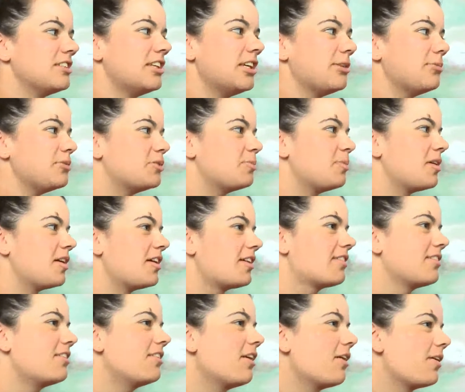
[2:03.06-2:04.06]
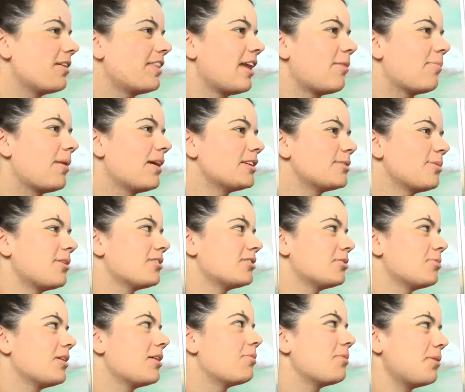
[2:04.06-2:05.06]
teams. But knowing that baseball is a
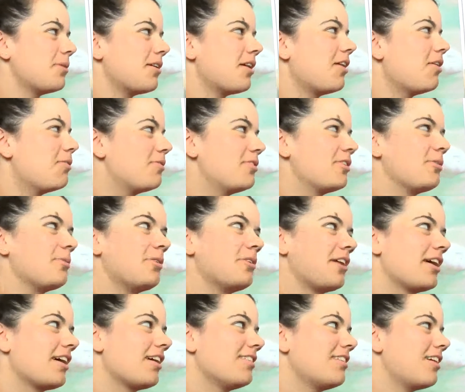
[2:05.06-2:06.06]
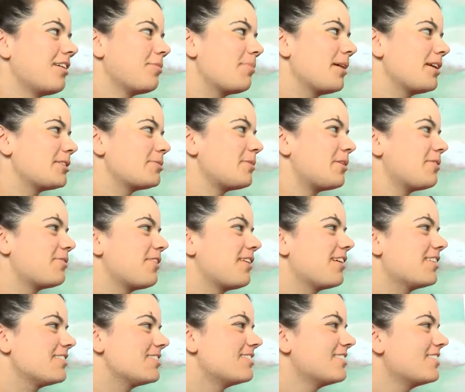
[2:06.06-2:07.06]
way, we hopefully will get a lot of baseball
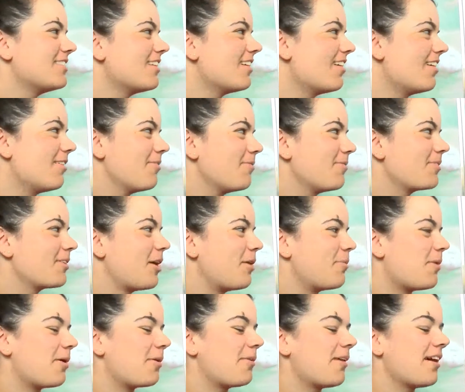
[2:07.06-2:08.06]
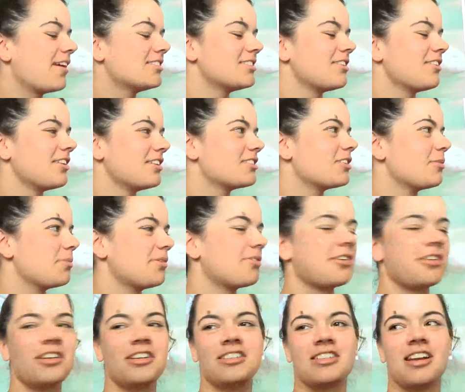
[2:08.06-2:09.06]
fans to come our way. So that's going to be
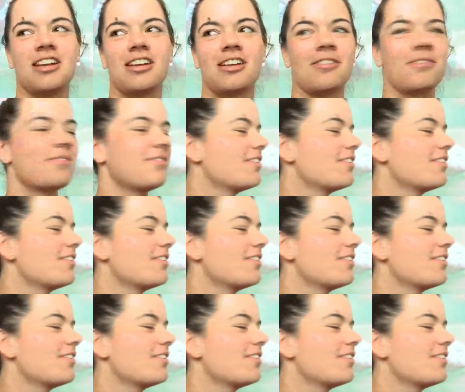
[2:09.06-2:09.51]
really exciting.